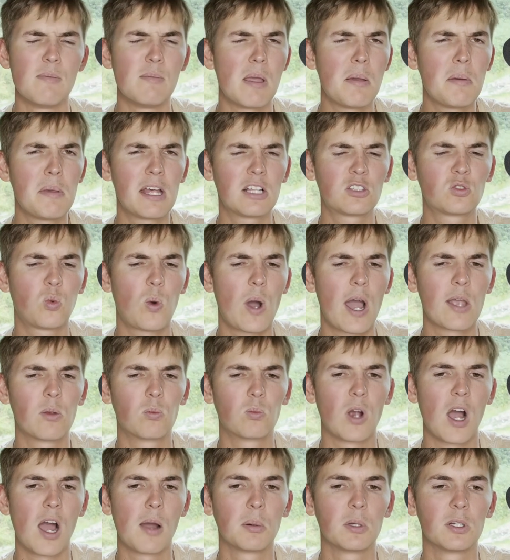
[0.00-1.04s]
maybe that's why
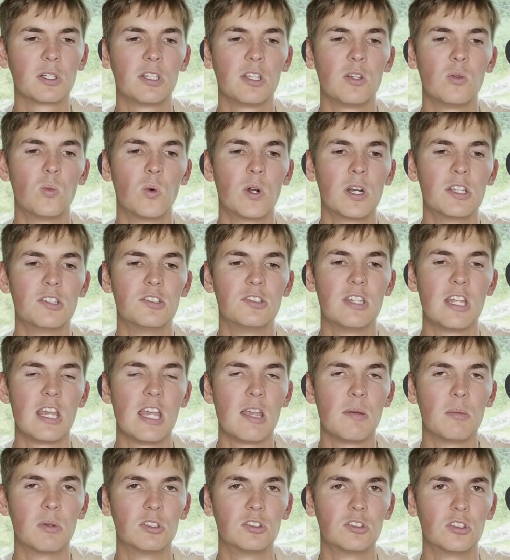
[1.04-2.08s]
Robert didn't want his
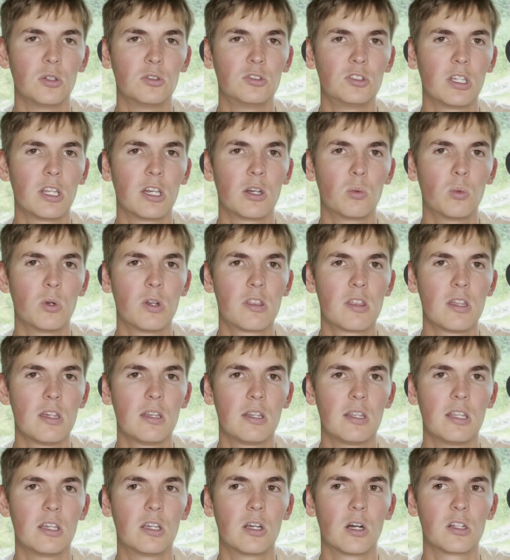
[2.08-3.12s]
name associated with
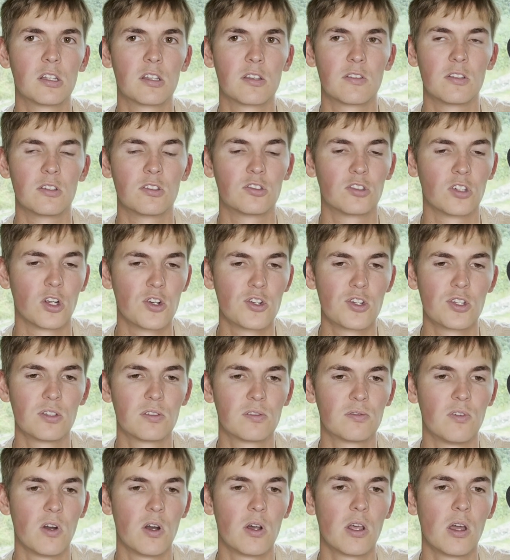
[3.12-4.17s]
it. He called it the surgeon's
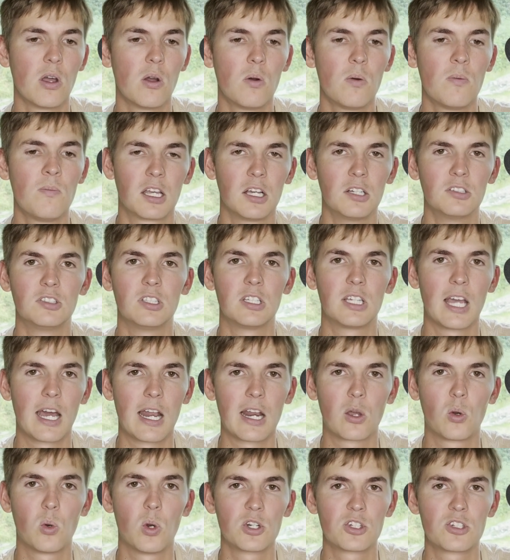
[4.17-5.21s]
photo because he kind
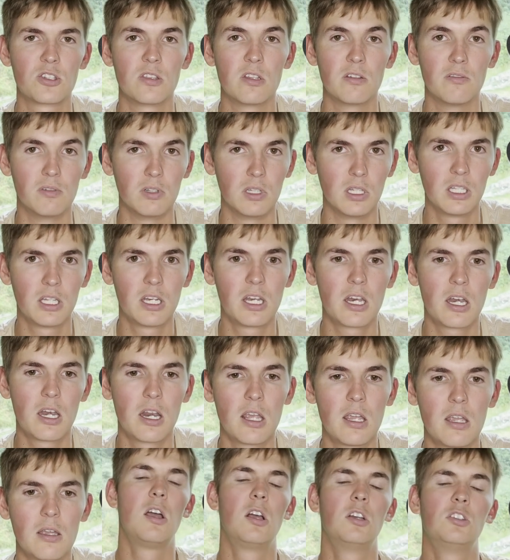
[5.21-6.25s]
of questioned the
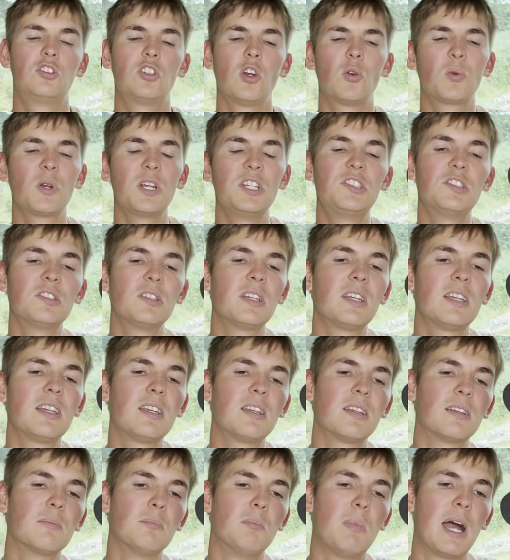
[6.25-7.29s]
validity. So
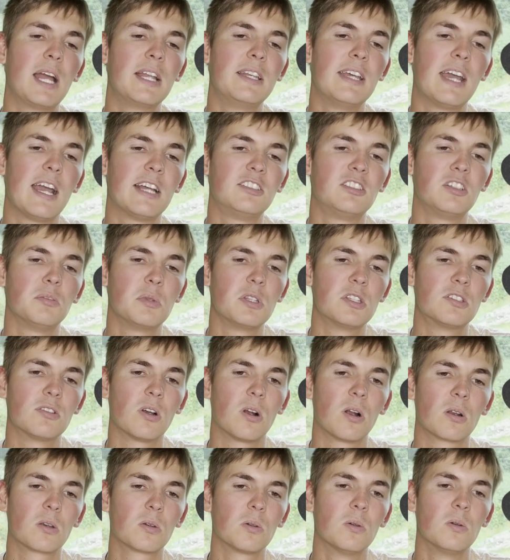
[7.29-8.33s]
recently, my dad sent me this
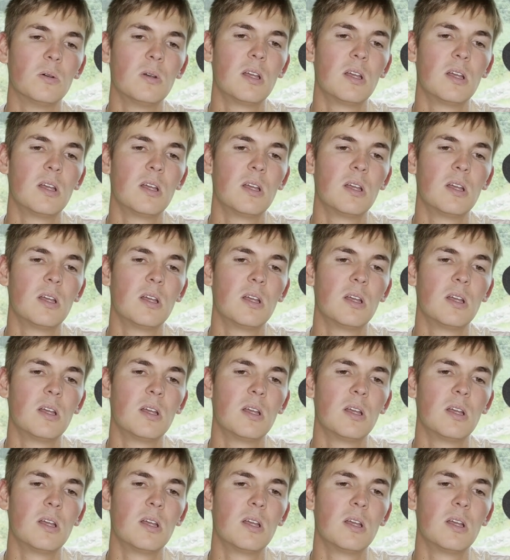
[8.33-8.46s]
article,